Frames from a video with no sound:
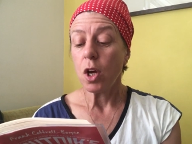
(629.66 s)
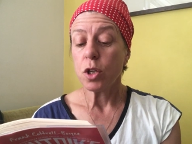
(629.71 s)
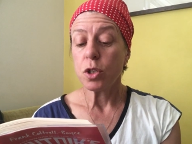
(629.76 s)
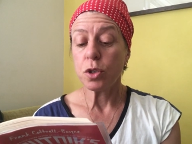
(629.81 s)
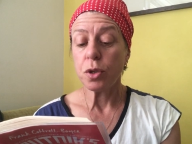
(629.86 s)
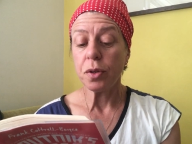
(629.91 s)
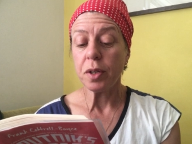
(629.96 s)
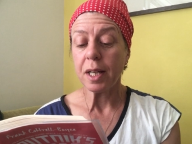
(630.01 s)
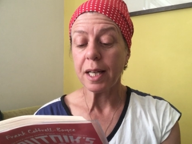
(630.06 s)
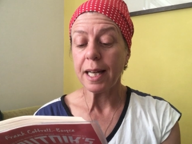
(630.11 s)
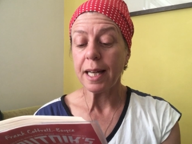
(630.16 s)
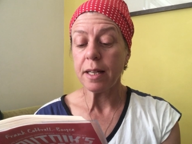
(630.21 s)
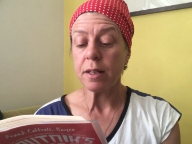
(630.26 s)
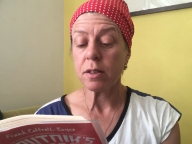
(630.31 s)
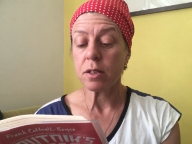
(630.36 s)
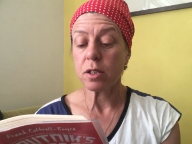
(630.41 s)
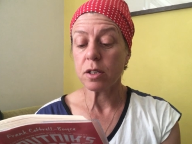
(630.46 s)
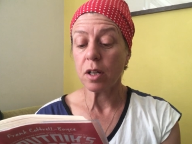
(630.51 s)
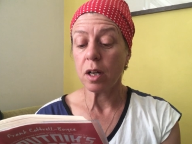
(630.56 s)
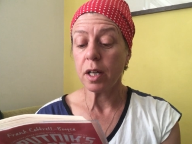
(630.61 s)
Soon it
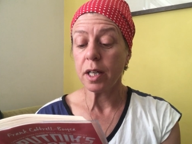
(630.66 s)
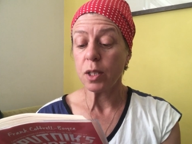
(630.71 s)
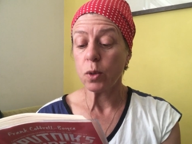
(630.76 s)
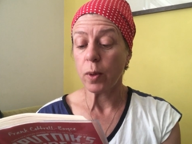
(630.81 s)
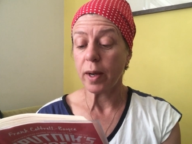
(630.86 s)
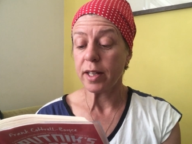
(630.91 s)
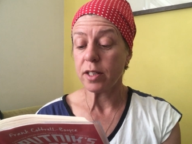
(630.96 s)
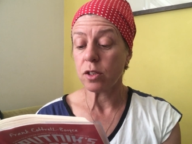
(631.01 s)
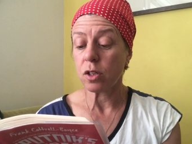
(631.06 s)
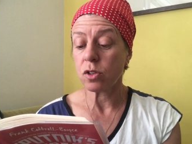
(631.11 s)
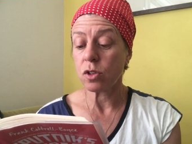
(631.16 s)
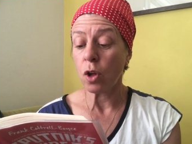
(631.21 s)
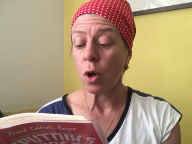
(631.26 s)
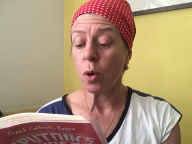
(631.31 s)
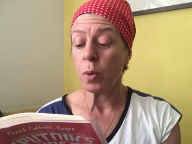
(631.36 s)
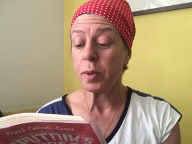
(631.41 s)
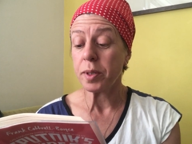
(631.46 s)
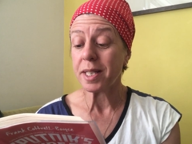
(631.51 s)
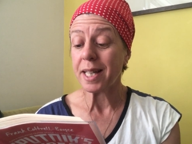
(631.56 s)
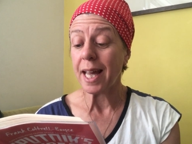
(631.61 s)
leaned sideways as
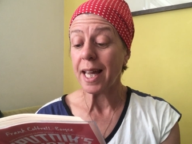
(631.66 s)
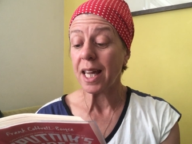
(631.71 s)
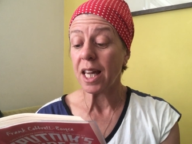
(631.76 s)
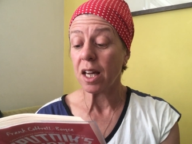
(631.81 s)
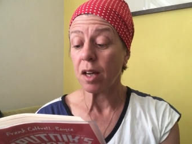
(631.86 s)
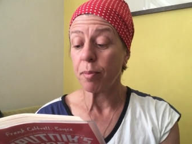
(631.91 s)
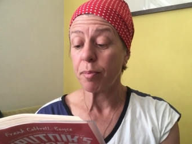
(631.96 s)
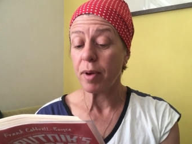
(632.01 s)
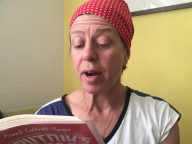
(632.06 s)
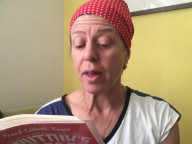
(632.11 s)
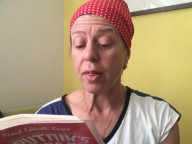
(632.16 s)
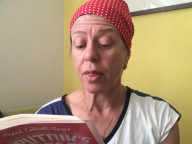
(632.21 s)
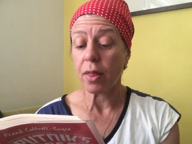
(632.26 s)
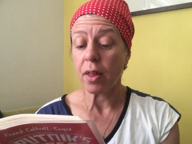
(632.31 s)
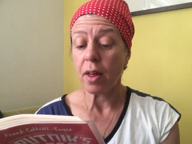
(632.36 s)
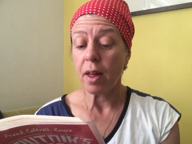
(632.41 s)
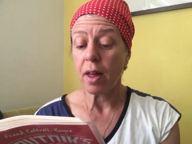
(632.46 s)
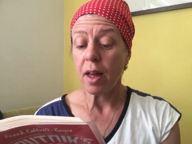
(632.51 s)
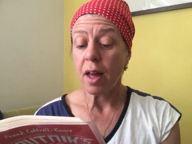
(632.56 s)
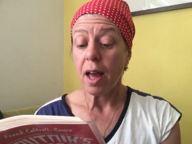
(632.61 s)
though it was taking a
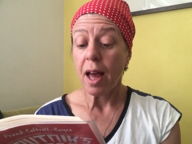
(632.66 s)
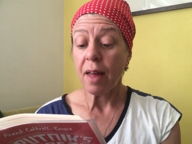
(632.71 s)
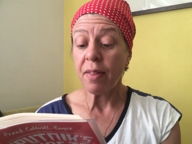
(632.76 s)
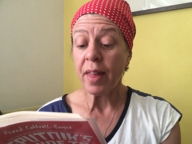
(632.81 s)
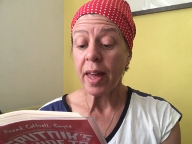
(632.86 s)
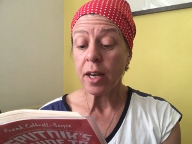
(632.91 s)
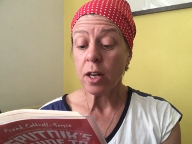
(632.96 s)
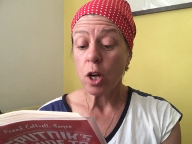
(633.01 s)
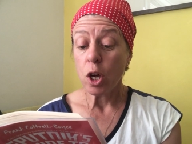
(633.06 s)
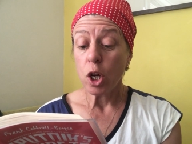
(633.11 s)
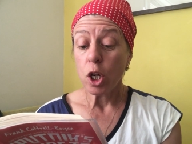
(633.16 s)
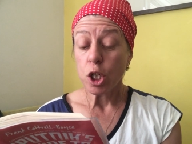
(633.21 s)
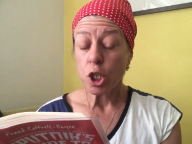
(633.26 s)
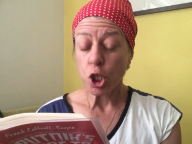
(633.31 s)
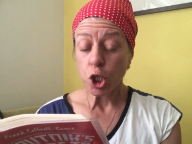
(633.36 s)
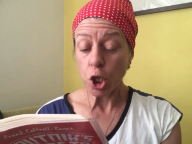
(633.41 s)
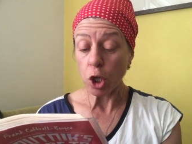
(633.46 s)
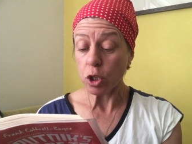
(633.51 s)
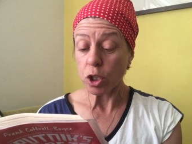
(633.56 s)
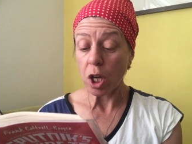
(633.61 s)
breath, and then
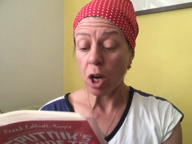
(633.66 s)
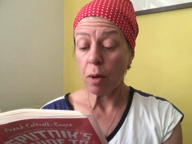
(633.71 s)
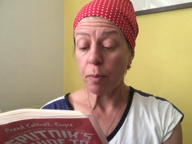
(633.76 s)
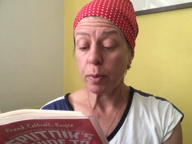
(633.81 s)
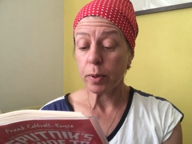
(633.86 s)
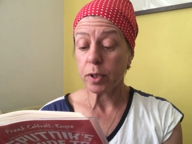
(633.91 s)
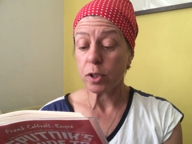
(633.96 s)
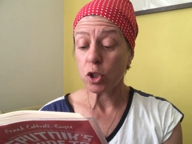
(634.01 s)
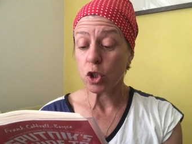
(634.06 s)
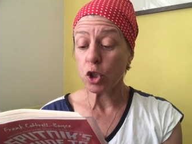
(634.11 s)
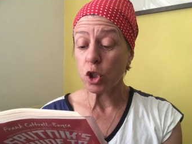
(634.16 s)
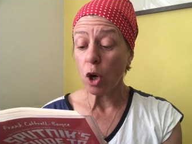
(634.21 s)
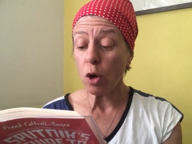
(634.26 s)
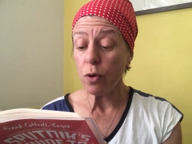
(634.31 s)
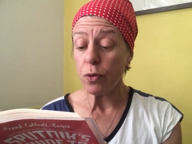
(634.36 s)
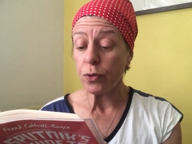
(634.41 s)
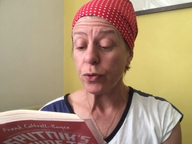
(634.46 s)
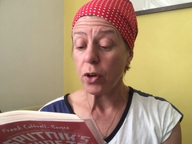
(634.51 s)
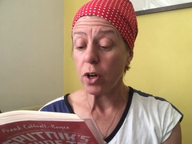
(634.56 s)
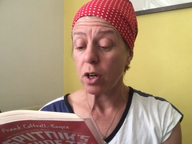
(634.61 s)
shot upwards
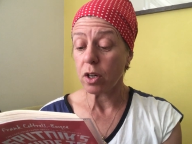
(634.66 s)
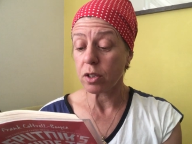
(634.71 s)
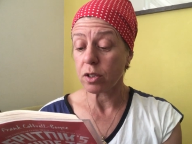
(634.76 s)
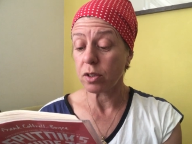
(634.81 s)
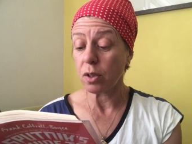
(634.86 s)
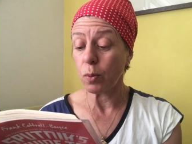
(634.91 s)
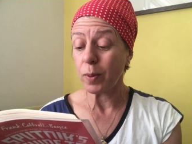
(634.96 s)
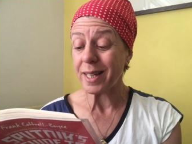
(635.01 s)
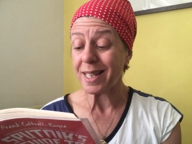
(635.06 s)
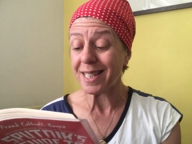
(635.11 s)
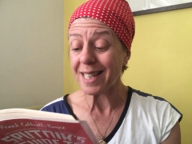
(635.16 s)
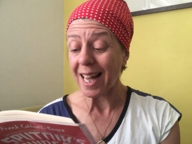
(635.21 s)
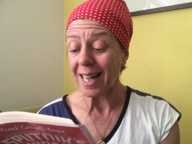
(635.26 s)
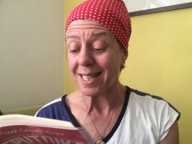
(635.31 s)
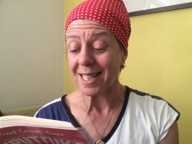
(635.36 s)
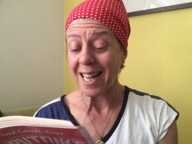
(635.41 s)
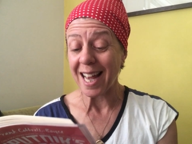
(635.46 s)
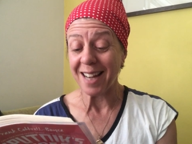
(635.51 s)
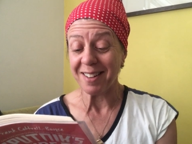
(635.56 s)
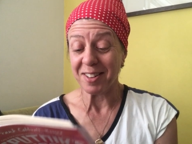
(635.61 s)
so fast that we
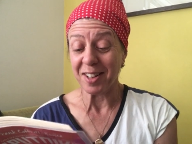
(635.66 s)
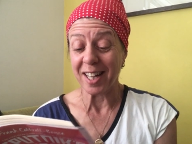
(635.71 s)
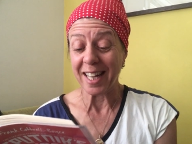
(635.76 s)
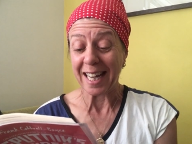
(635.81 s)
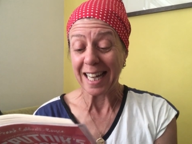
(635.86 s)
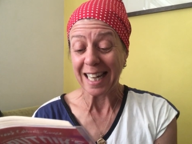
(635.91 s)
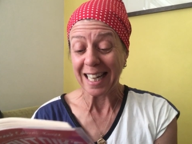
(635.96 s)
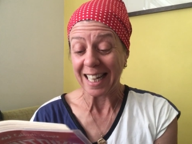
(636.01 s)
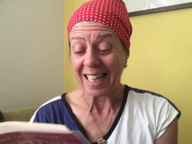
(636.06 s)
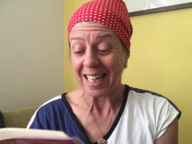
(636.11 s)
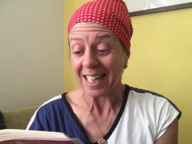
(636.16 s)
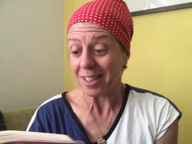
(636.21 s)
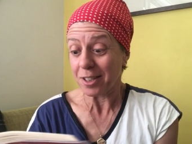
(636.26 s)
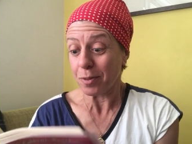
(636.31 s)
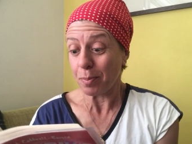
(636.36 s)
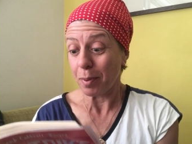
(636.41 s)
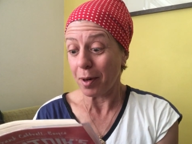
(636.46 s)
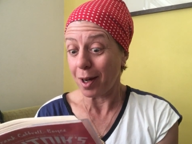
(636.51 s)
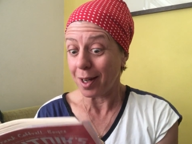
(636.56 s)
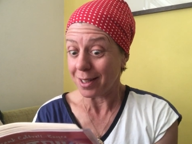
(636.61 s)
sat down giggling in
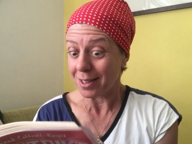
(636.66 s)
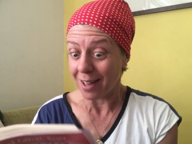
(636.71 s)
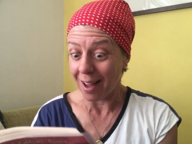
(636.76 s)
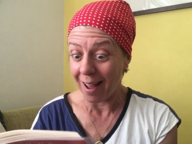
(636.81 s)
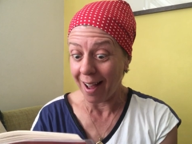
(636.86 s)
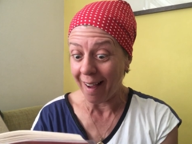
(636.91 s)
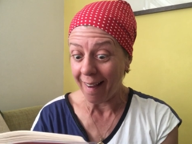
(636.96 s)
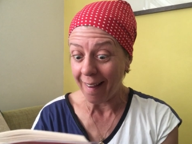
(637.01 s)
surprise.